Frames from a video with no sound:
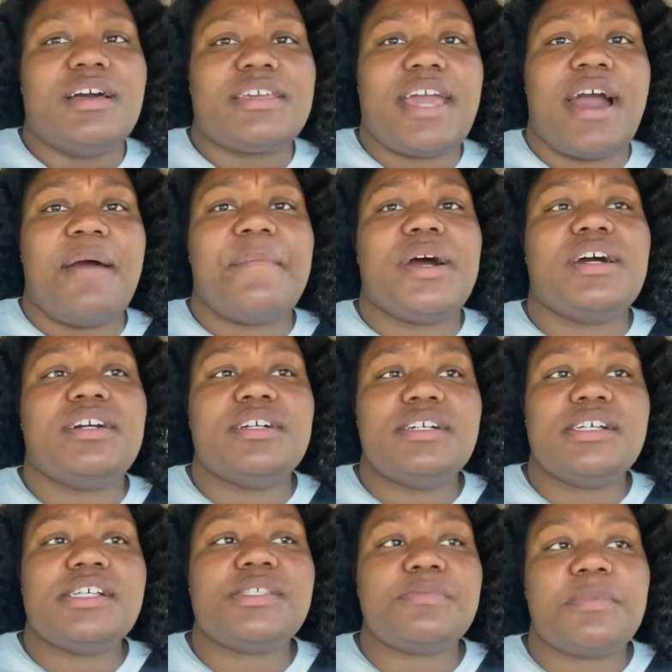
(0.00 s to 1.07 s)
Y'all,
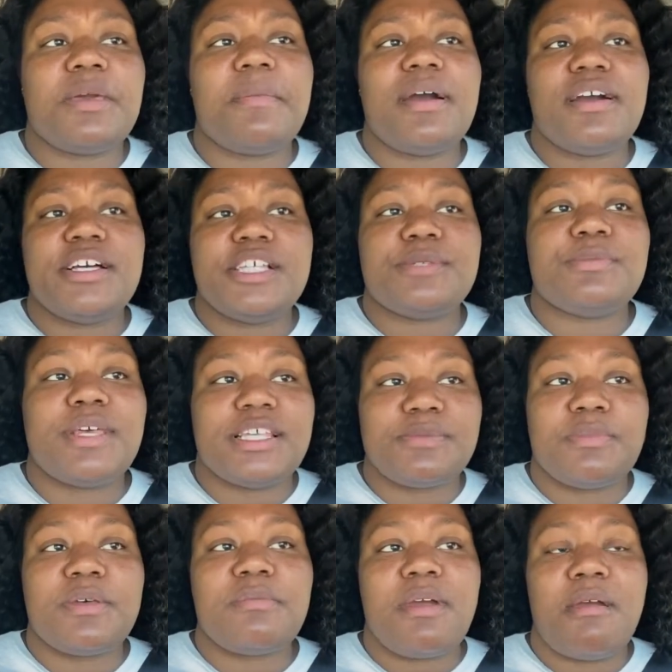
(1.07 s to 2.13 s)
me and my husband has
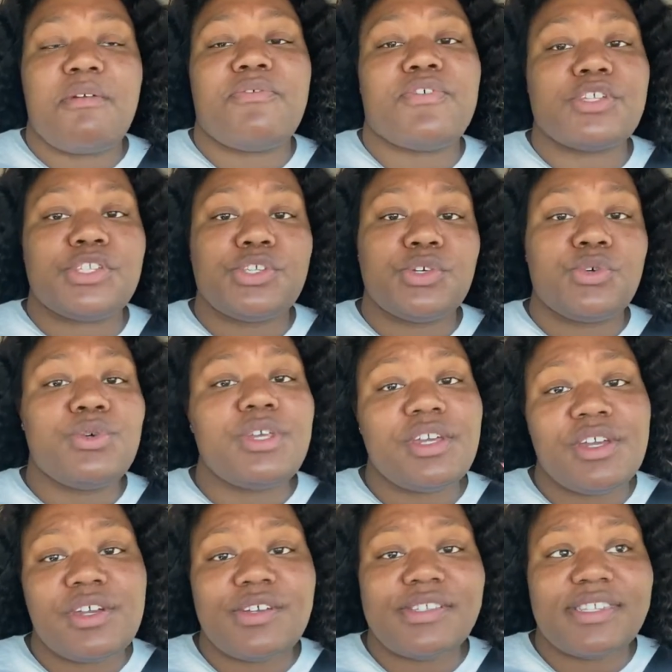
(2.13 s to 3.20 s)
been married for 2
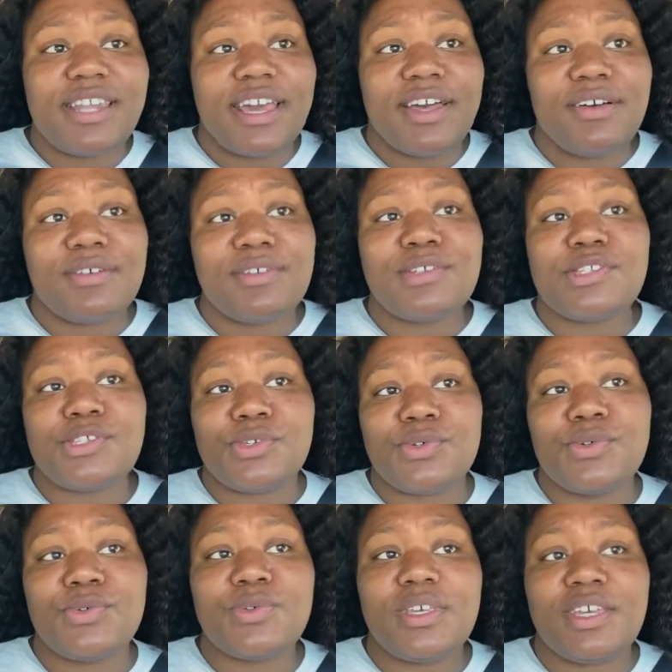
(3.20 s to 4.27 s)
years now.
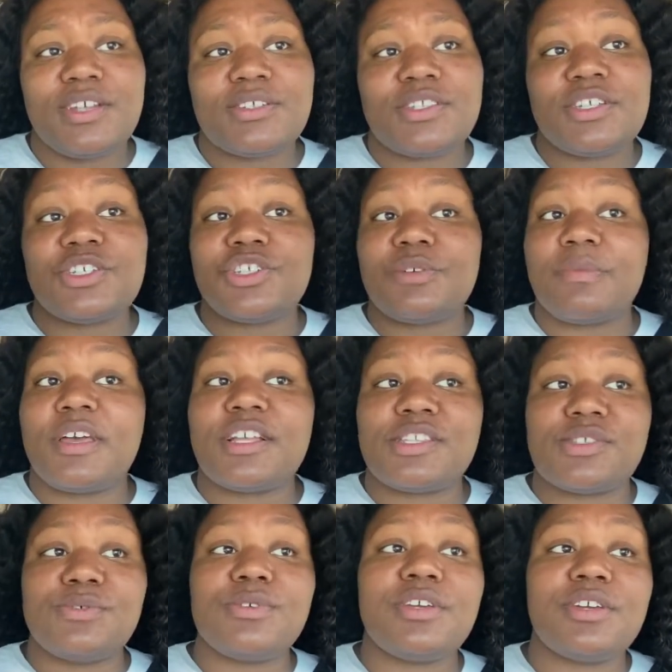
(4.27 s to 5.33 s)
2 years. This year made
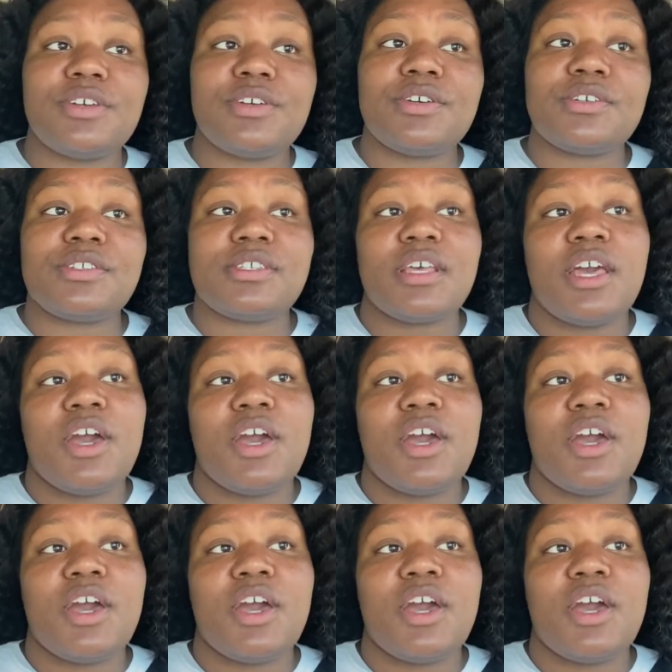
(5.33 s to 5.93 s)
2 years.